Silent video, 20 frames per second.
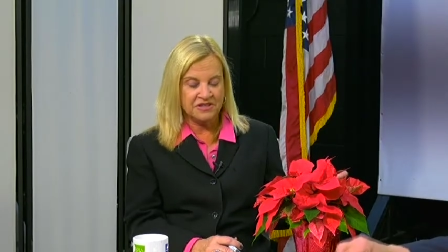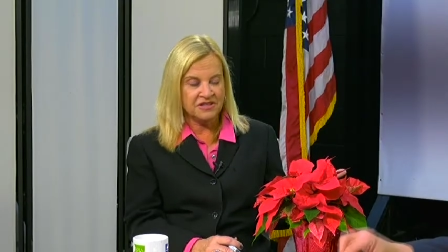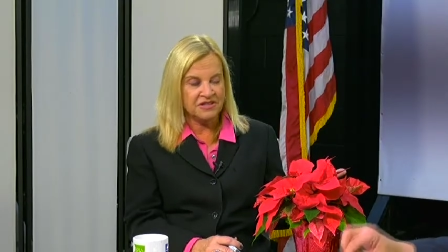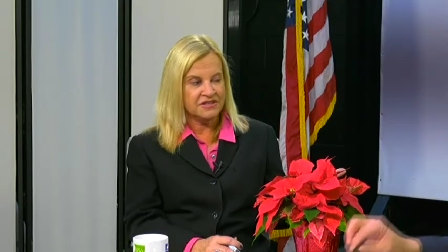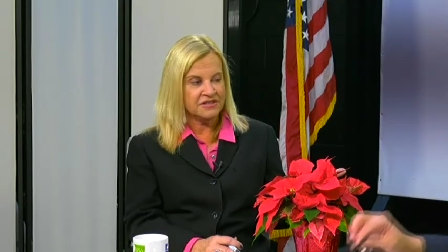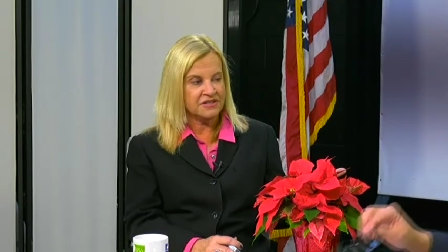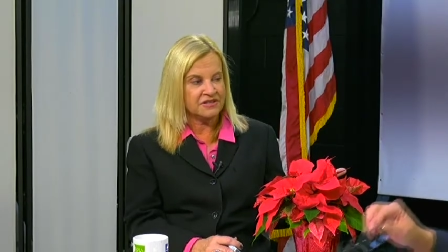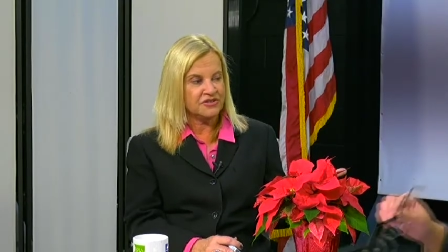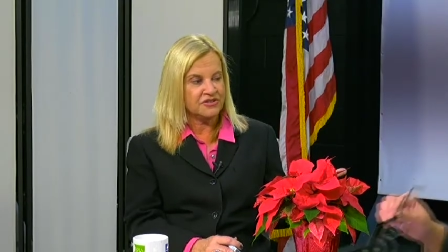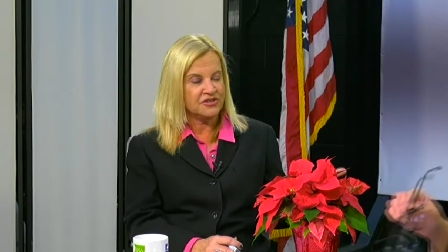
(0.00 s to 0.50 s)

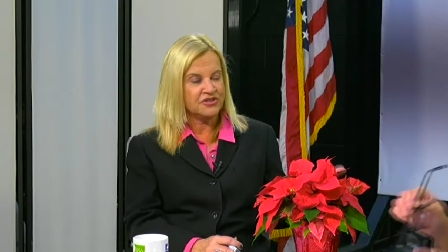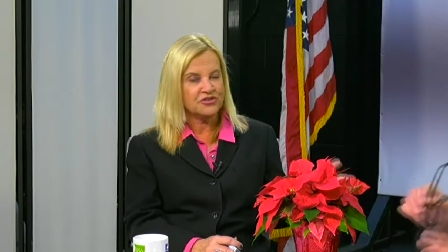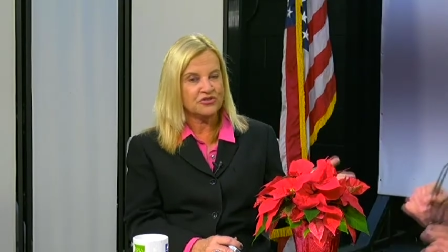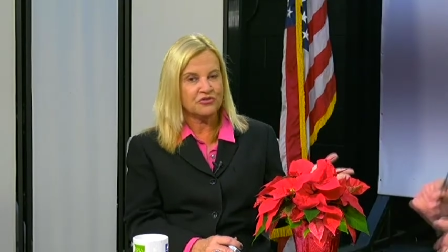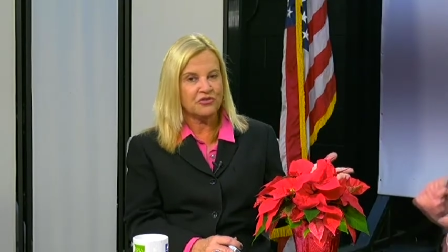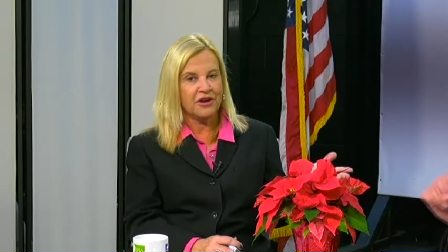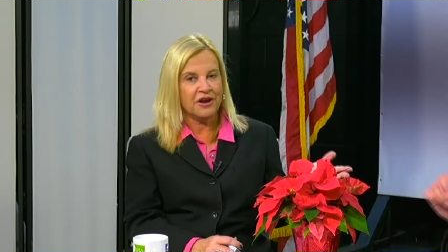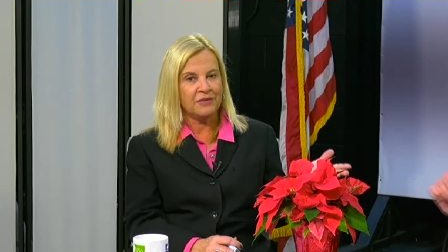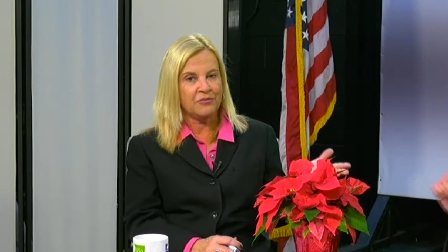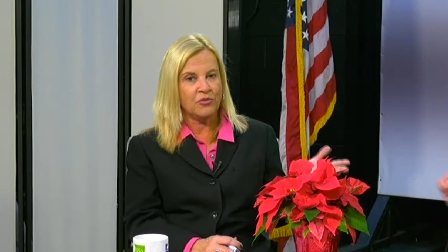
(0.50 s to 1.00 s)
Just
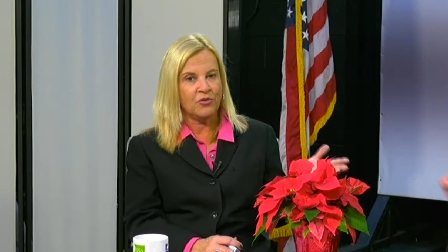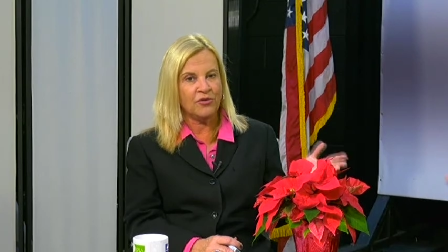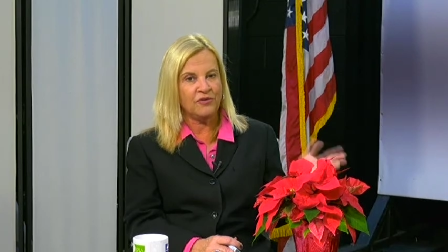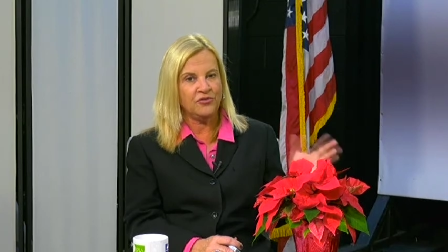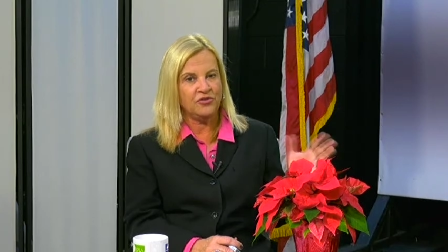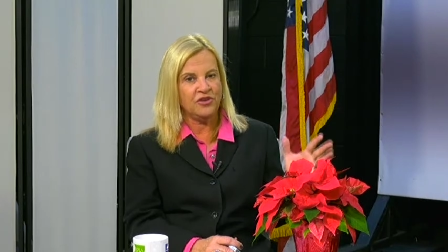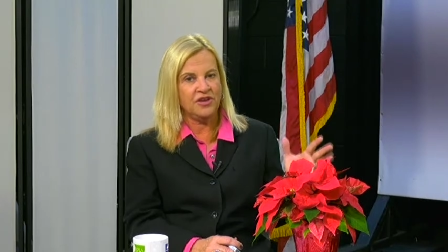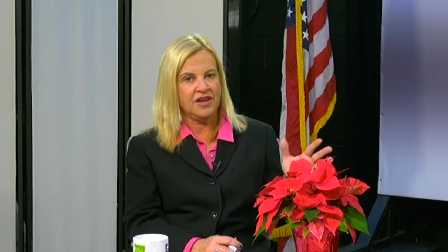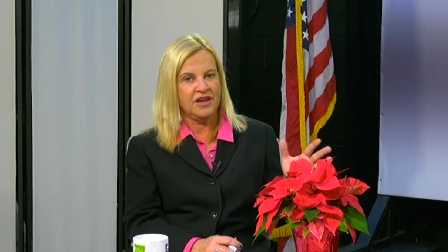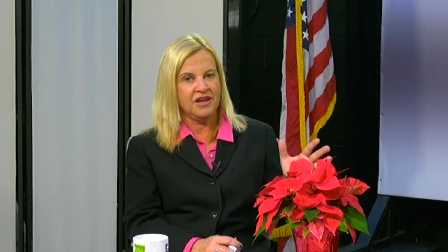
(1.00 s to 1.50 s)
describe more,
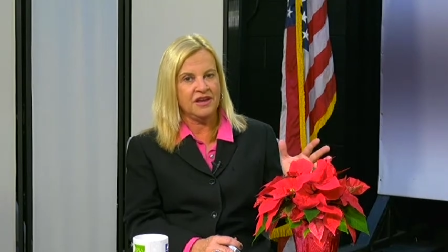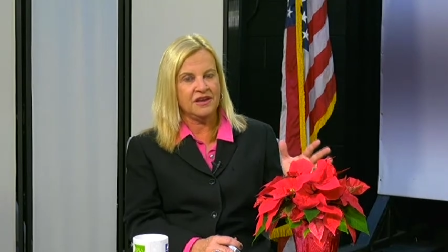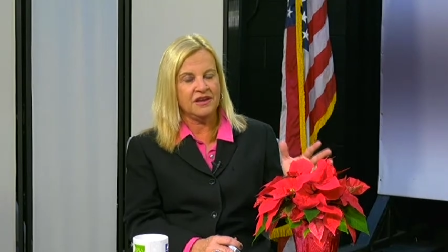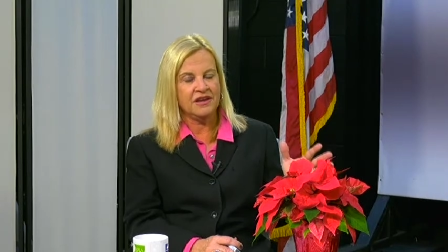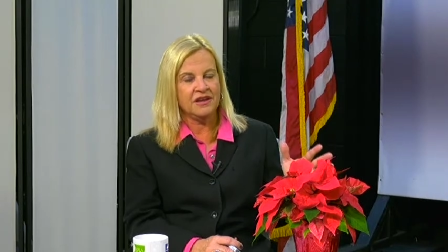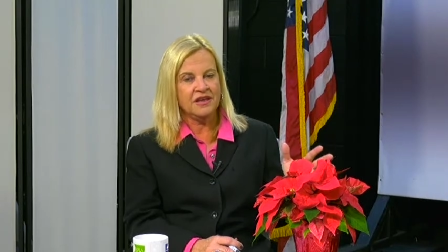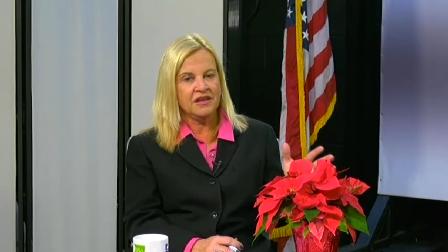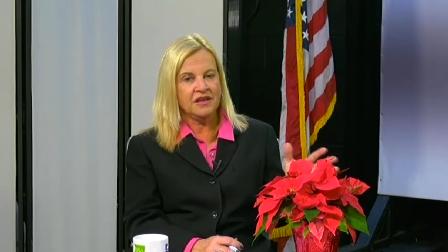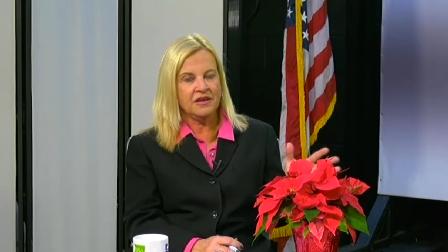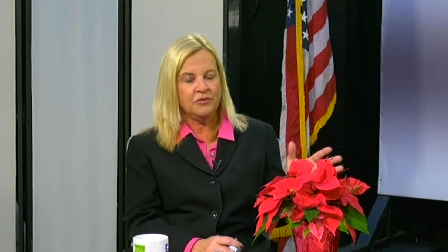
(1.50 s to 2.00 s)
if you can,
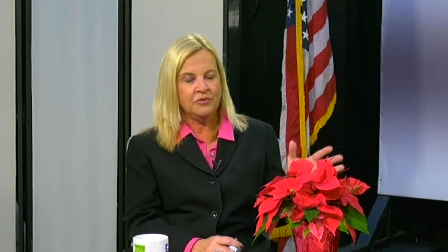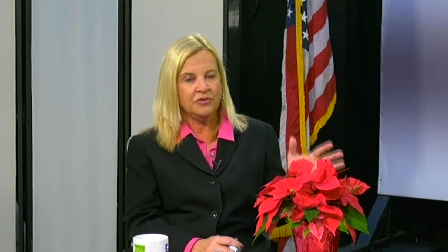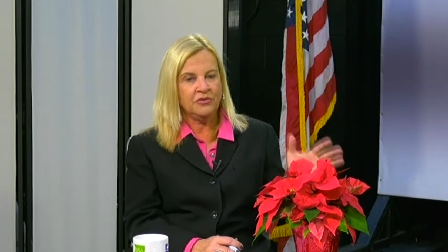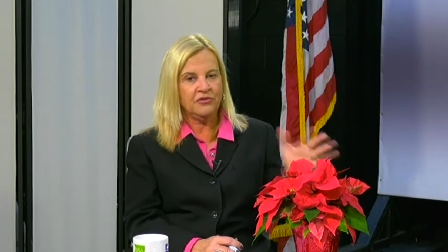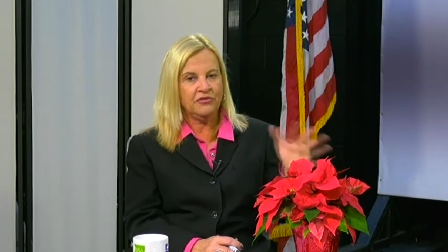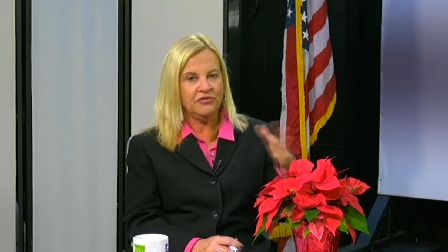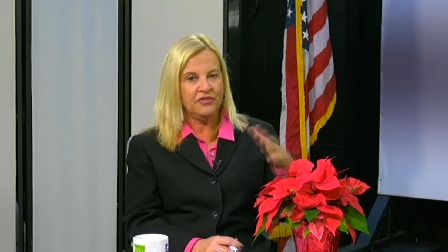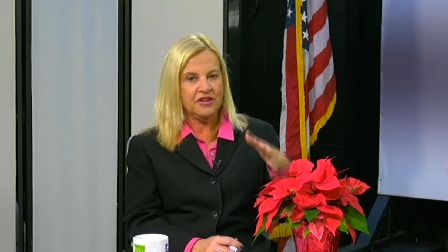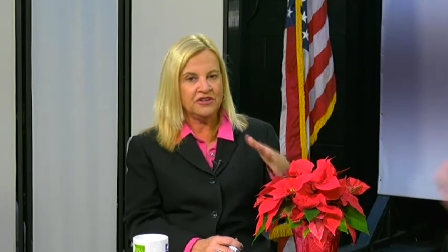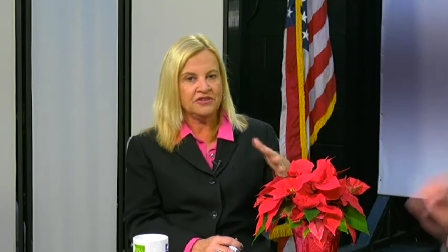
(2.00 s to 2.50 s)
when you
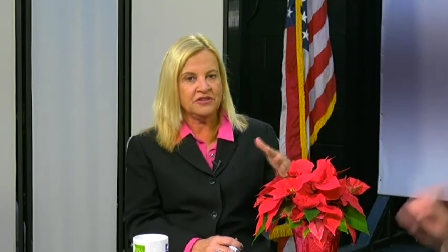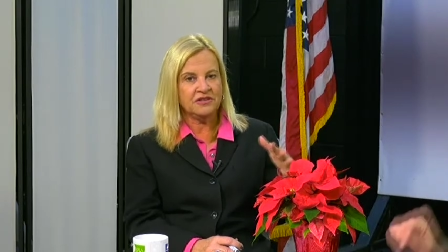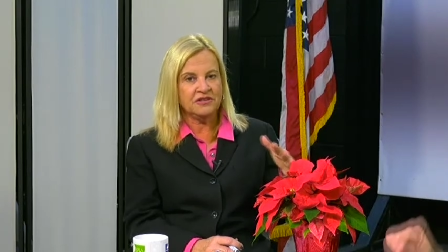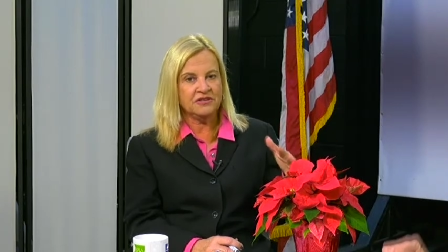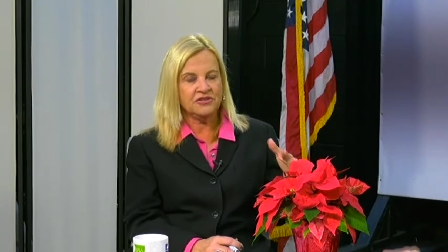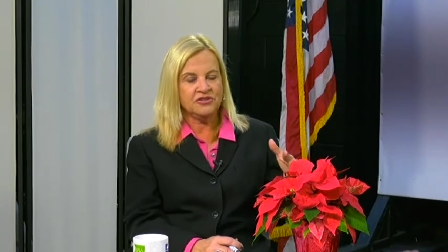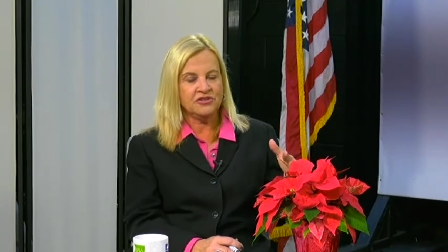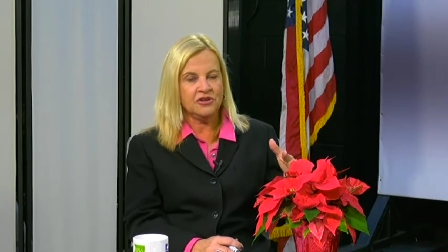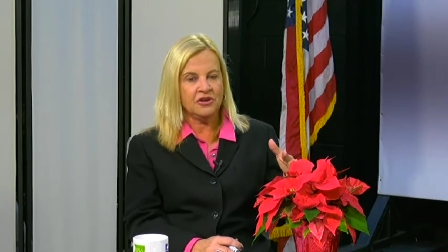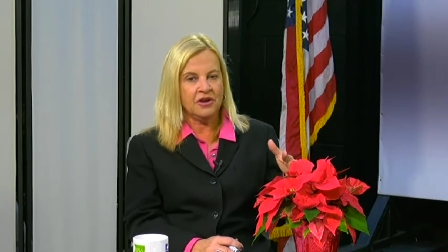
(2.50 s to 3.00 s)
reflect on
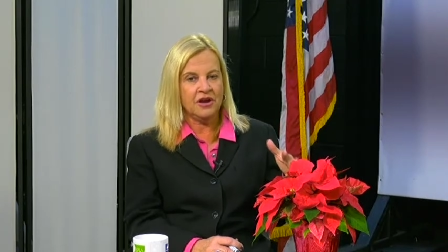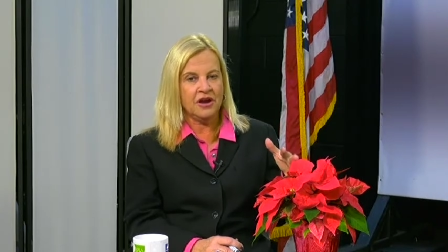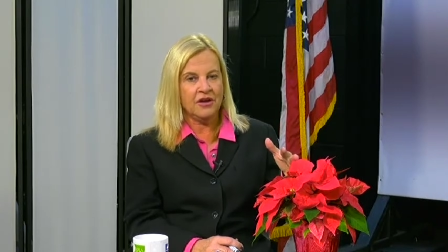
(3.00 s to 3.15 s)
this year,